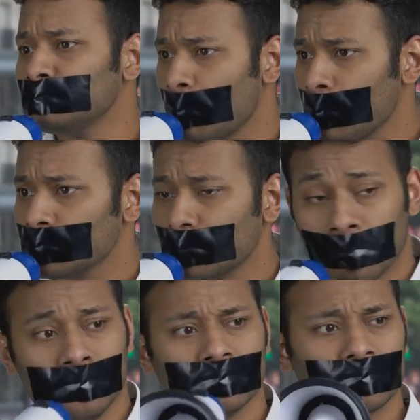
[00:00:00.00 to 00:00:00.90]
in debates
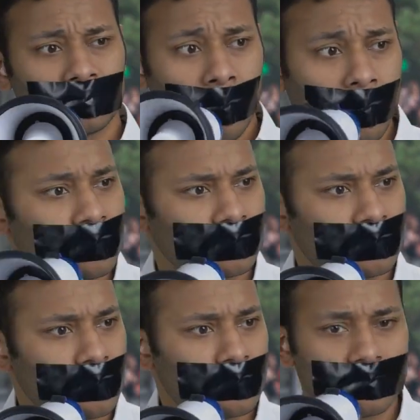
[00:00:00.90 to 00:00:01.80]
over free
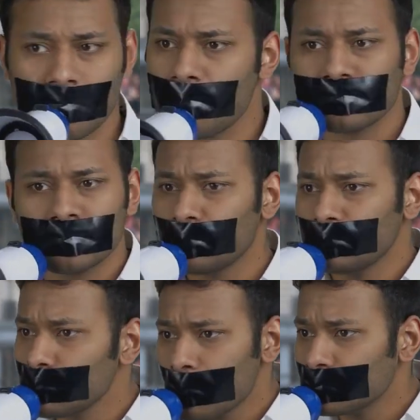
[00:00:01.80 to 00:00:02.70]
speech, academic
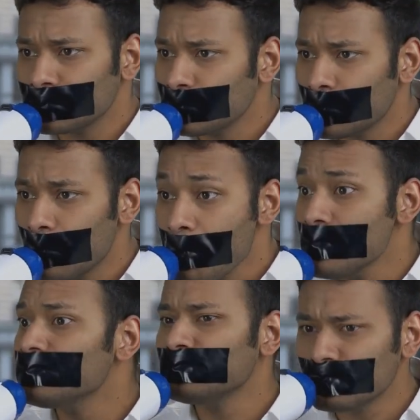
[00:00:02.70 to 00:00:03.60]
freedom, and
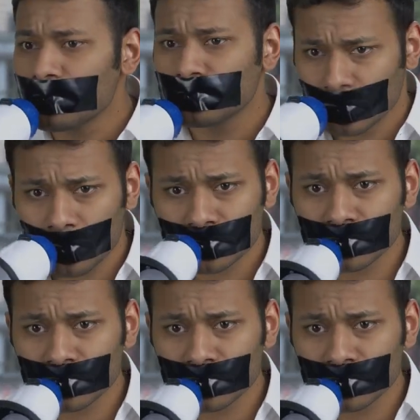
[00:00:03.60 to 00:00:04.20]
political activism.